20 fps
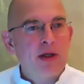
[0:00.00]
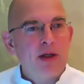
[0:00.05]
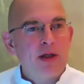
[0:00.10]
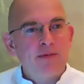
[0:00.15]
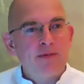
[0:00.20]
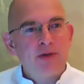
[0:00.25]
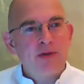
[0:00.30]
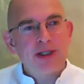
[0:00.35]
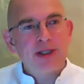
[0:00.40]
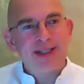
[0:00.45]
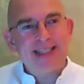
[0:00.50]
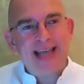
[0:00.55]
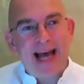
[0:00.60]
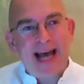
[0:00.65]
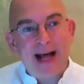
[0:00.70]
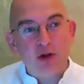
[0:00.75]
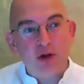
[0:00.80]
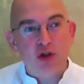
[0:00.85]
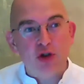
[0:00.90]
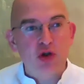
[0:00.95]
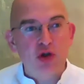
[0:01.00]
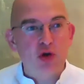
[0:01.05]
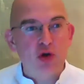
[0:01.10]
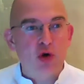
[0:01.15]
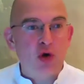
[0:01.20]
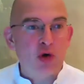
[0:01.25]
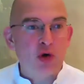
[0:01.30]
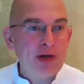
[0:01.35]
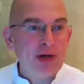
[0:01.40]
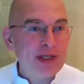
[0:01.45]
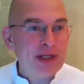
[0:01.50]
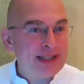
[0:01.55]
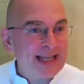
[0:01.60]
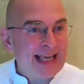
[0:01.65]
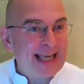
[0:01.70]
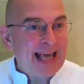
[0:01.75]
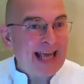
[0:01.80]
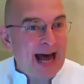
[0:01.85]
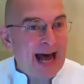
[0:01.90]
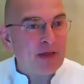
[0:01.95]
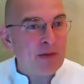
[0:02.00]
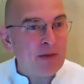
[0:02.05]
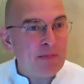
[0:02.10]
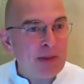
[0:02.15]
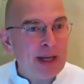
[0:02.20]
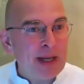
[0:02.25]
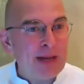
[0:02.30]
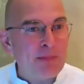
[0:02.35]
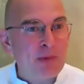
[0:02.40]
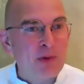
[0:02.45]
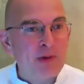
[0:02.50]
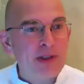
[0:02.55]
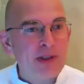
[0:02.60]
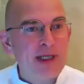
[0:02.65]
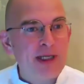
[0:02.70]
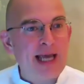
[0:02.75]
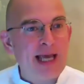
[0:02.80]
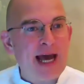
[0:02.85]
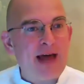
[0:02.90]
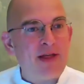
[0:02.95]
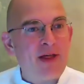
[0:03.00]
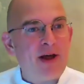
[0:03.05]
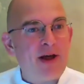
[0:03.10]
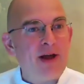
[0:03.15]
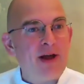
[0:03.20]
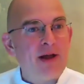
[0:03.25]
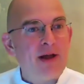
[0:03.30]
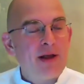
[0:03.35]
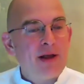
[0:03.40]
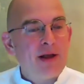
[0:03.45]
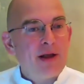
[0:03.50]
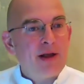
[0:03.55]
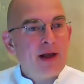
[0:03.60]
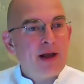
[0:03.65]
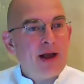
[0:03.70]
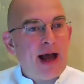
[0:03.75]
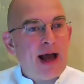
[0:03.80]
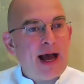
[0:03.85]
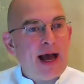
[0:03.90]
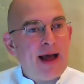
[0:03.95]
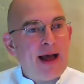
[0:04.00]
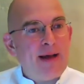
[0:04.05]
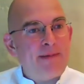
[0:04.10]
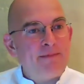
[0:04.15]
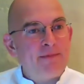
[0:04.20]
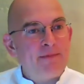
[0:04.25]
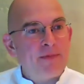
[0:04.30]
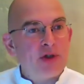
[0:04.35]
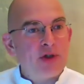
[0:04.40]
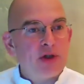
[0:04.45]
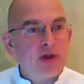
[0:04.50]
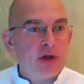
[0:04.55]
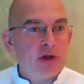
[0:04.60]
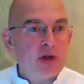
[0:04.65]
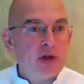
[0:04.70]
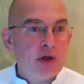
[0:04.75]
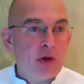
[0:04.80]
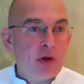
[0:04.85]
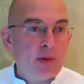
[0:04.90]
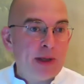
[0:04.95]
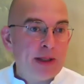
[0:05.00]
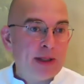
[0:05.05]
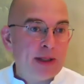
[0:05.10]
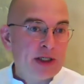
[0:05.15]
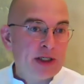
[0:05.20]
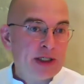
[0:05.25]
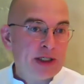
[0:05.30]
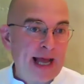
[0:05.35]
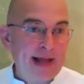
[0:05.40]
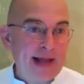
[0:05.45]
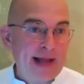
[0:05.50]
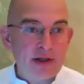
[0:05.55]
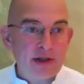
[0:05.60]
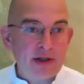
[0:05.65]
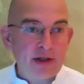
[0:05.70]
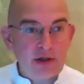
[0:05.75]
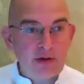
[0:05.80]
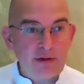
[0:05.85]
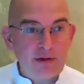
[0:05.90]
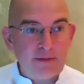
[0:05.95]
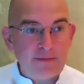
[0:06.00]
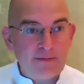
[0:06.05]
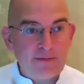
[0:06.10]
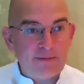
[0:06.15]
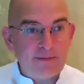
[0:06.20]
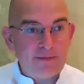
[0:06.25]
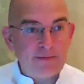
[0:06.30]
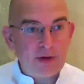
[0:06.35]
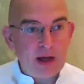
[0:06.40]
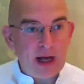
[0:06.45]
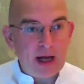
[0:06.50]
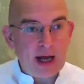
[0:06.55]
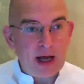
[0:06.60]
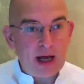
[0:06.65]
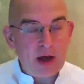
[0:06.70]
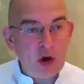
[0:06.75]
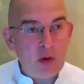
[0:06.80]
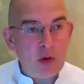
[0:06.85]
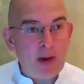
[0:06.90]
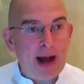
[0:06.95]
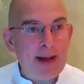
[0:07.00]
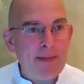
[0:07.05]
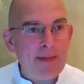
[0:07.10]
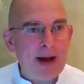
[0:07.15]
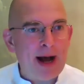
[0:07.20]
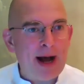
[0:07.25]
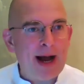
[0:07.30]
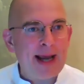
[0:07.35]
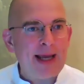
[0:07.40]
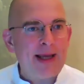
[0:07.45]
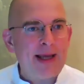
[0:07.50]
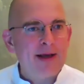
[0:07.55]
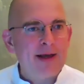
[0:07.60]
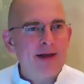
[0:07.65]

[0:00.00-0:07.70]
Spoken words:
to tell stories, to gather people together, and, in the sense of who am I?